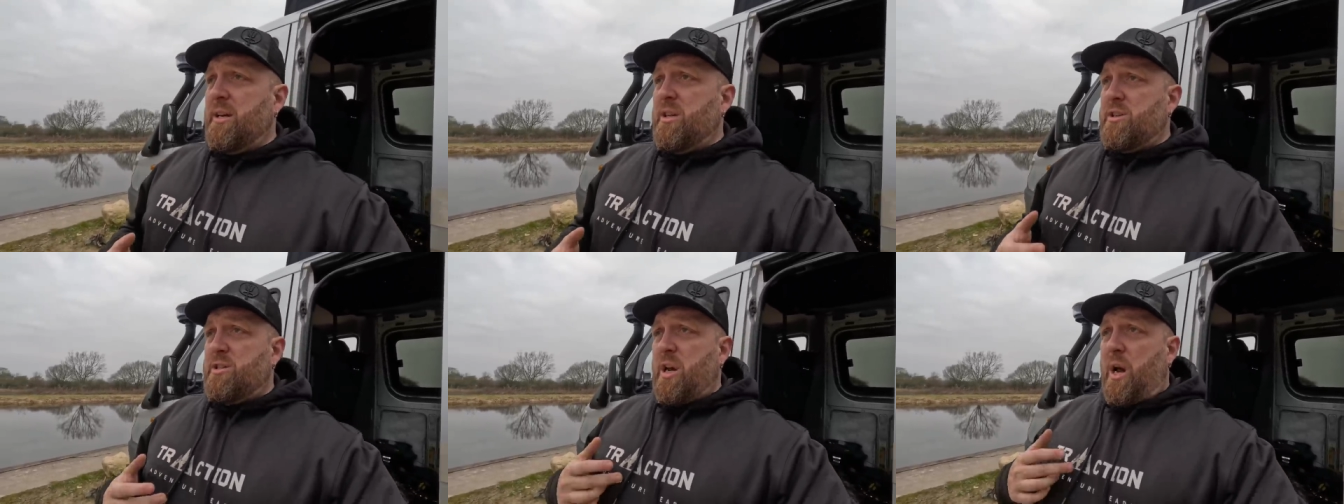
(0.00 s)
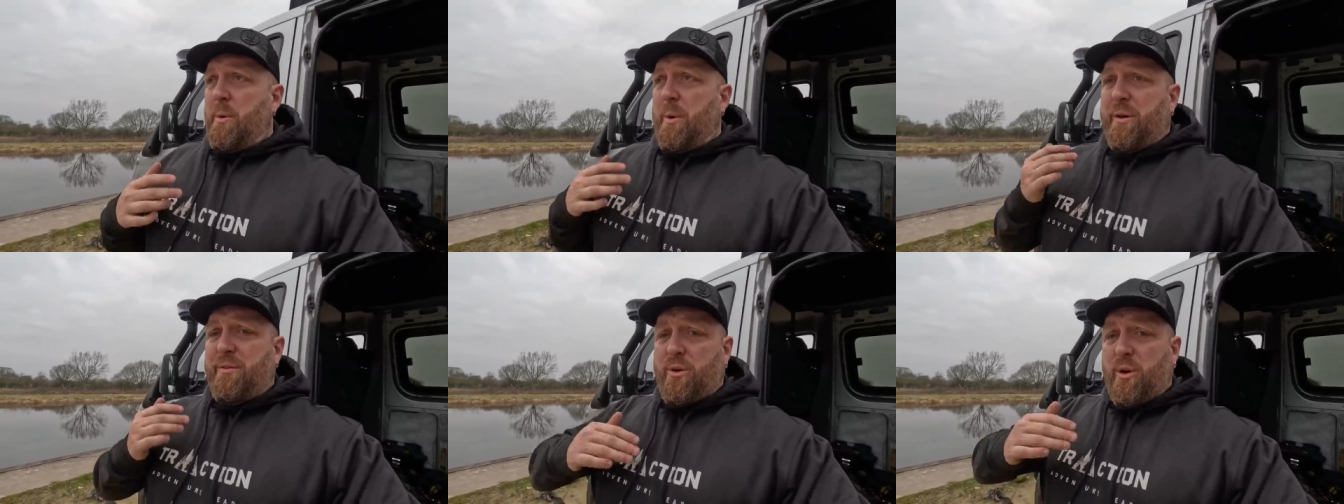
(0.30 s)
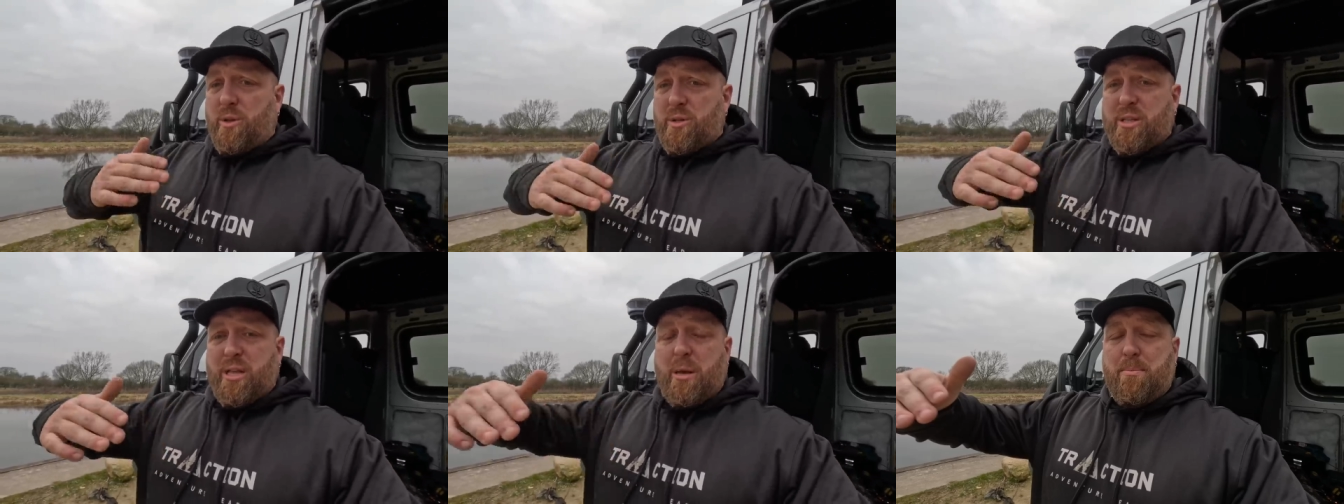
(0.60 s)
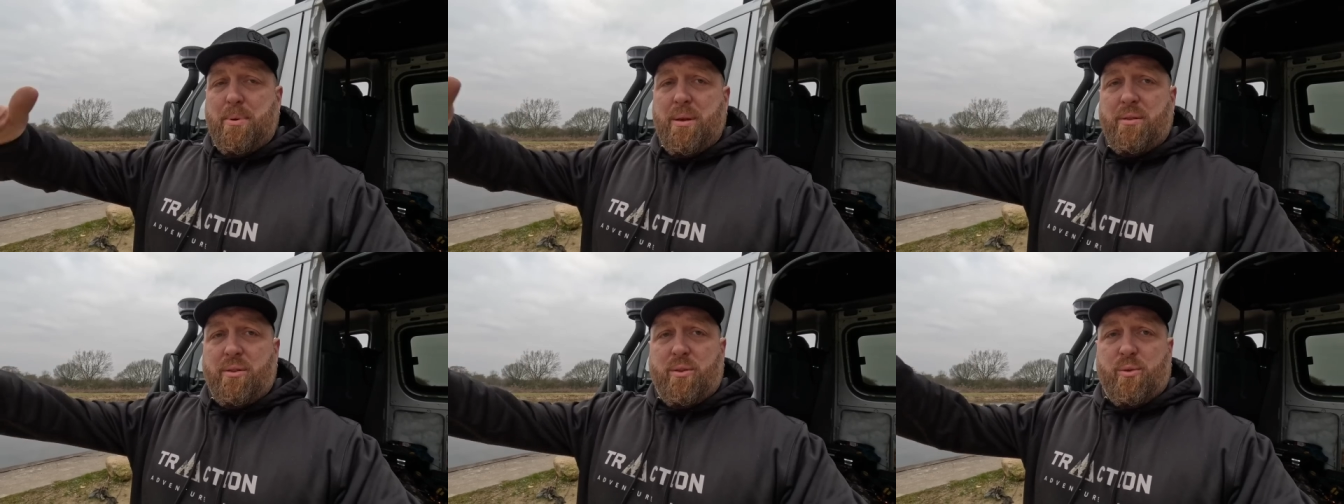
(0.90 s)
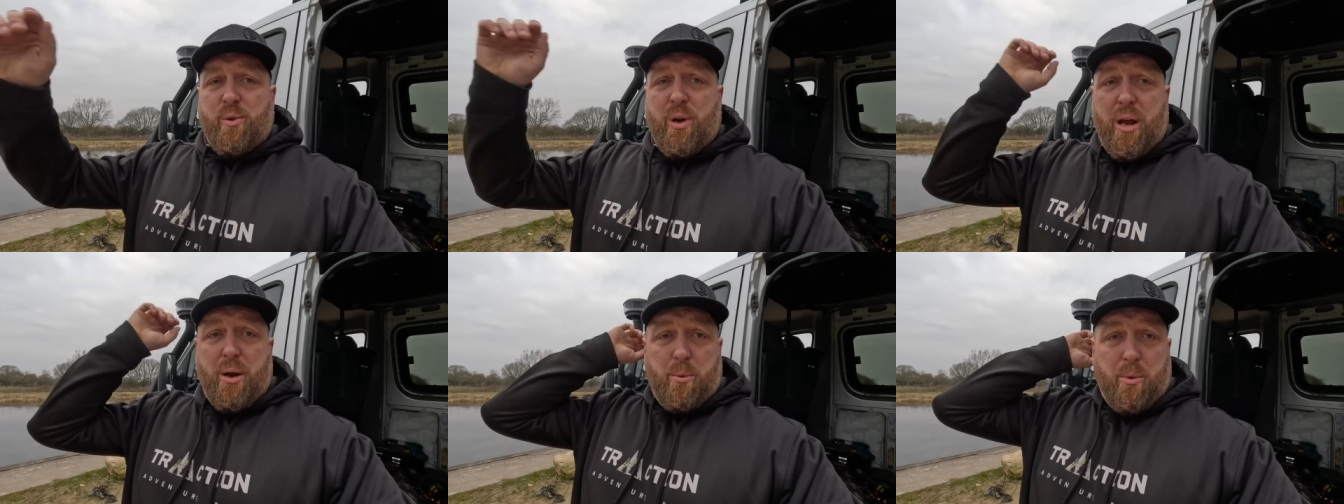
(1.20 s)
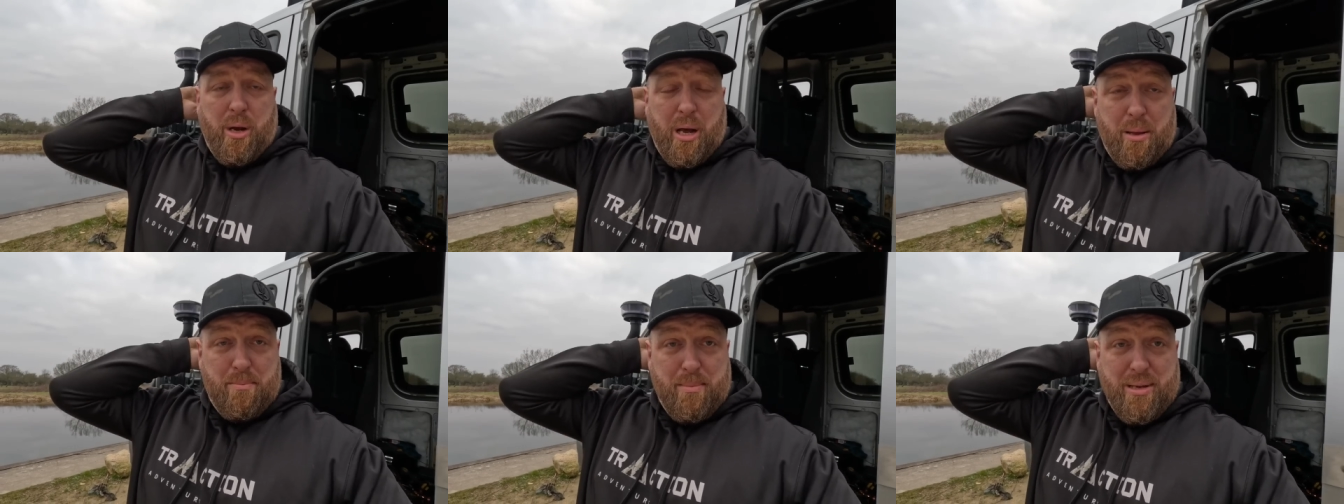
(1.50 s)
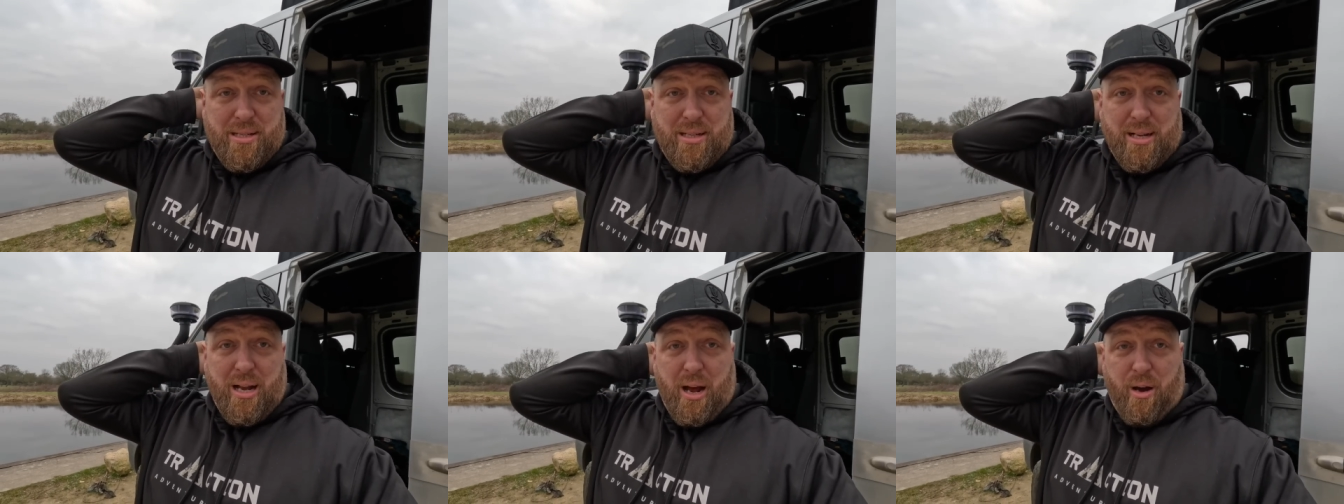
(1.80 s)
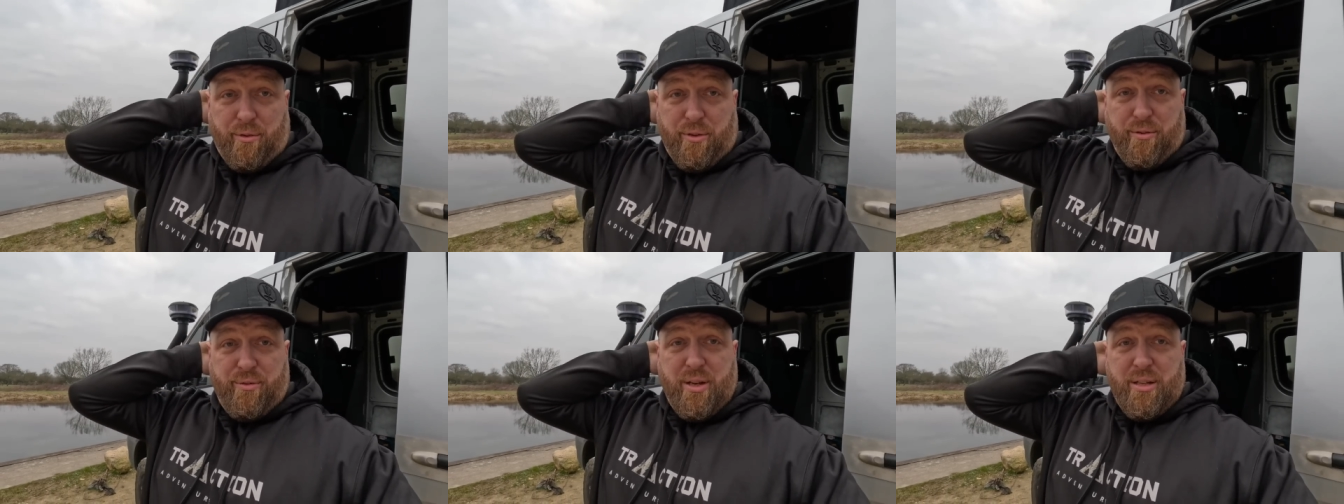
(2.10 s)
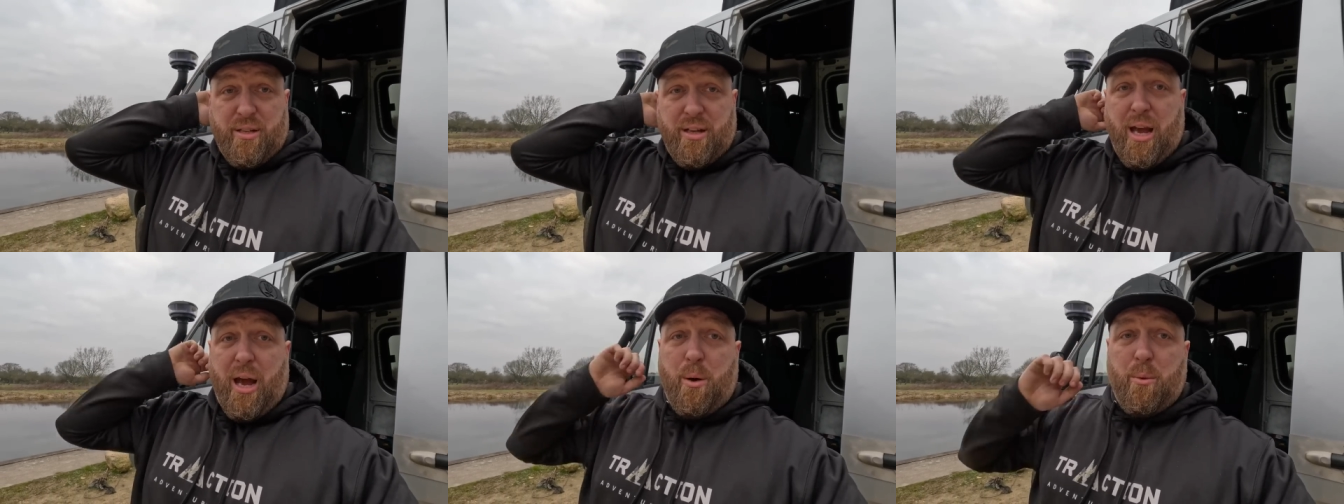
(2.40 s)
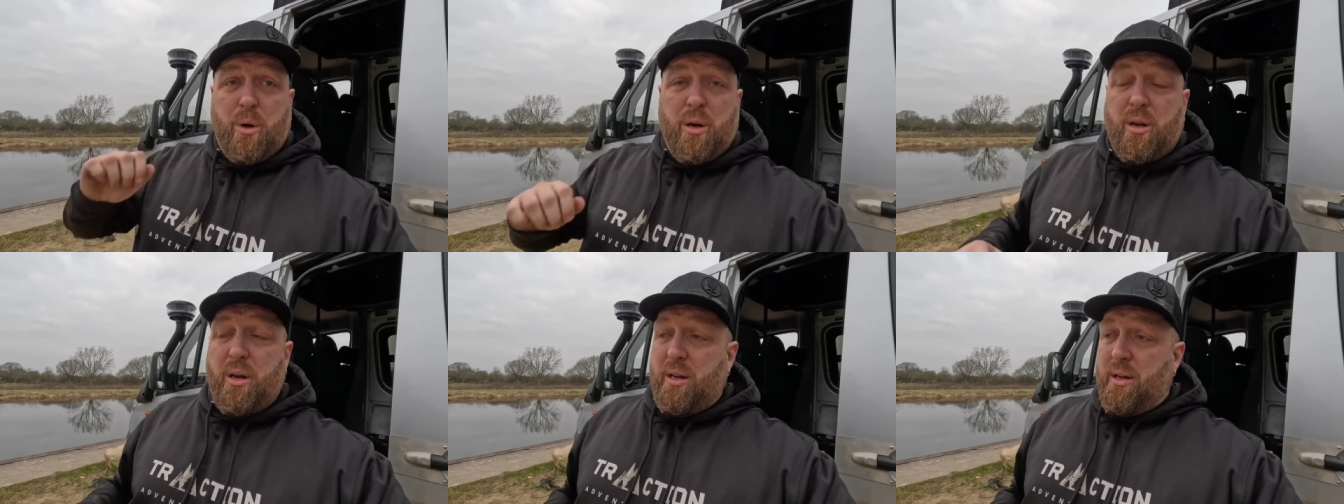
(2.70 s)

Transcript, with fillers: So if you're skipping through and missing half the video,